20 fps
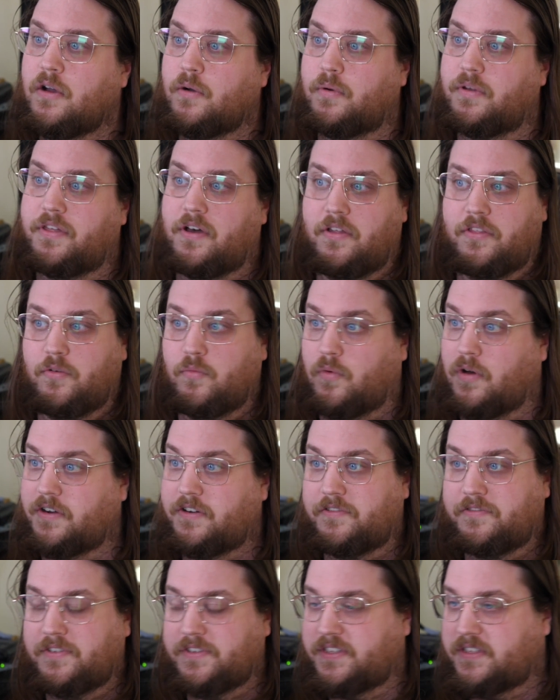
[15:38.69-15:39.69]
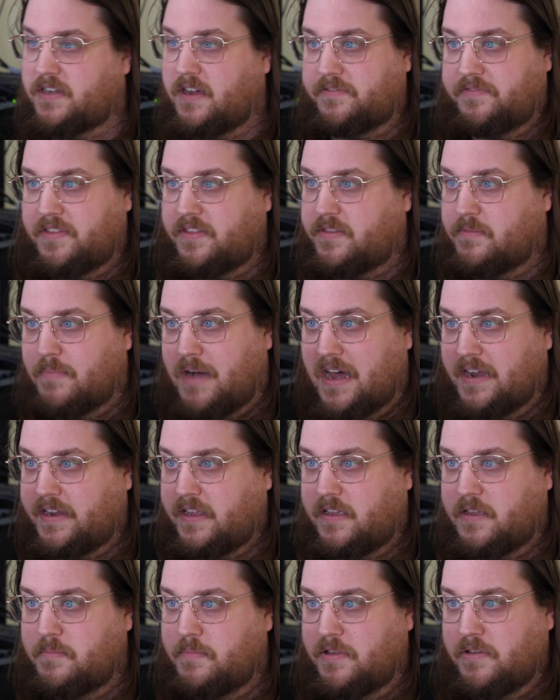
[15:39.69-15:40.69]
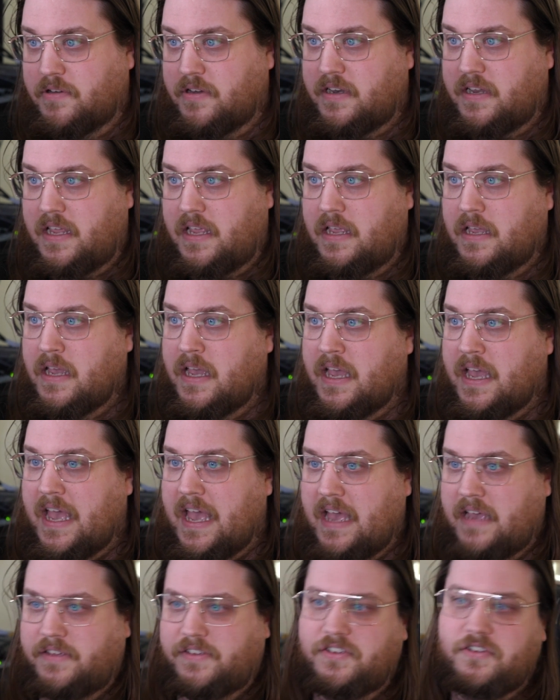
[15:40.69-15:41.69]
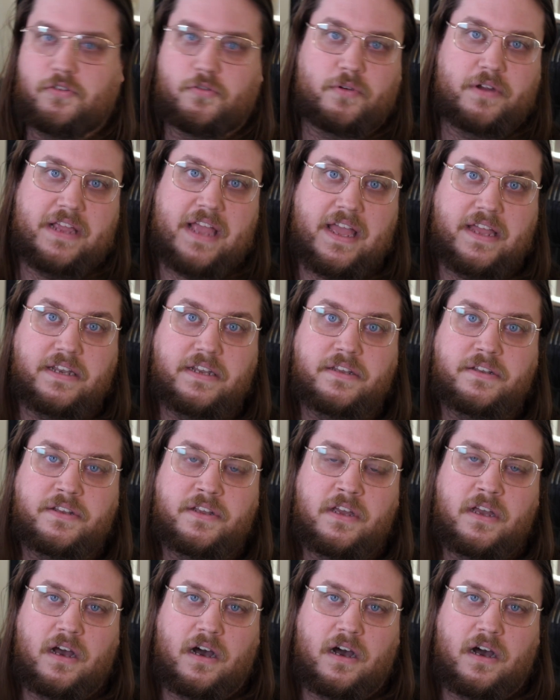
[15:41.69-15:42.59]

with all the wonderful stuff that the modding community has created.